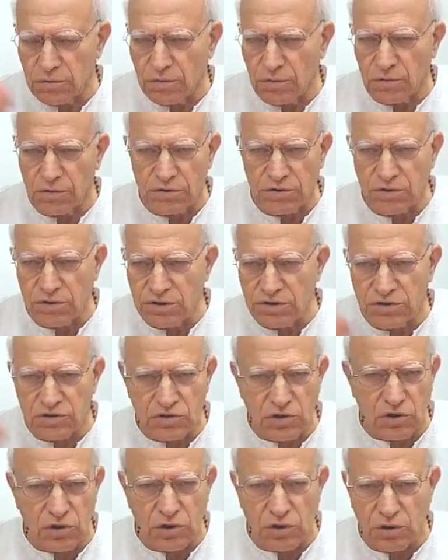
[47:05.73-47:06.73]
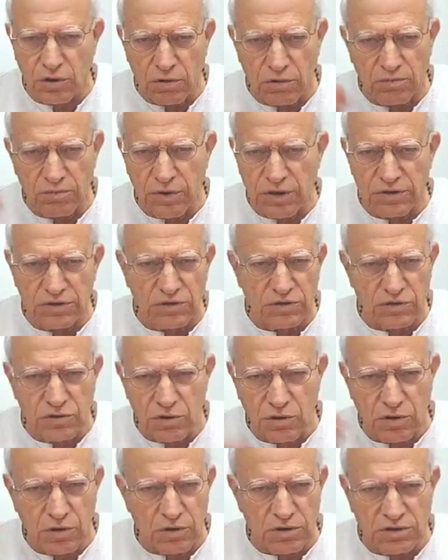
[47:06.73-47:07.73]
rotary saw or buzz
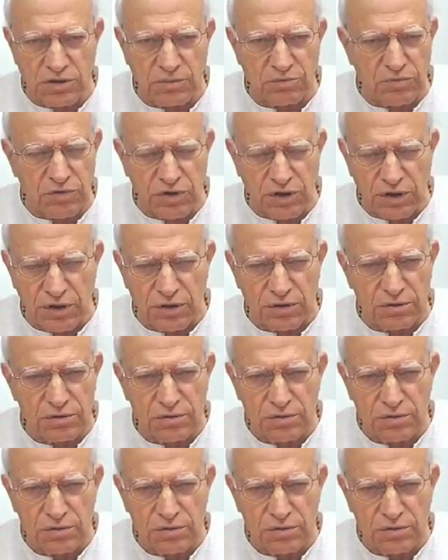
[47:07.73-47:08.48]
saw or something.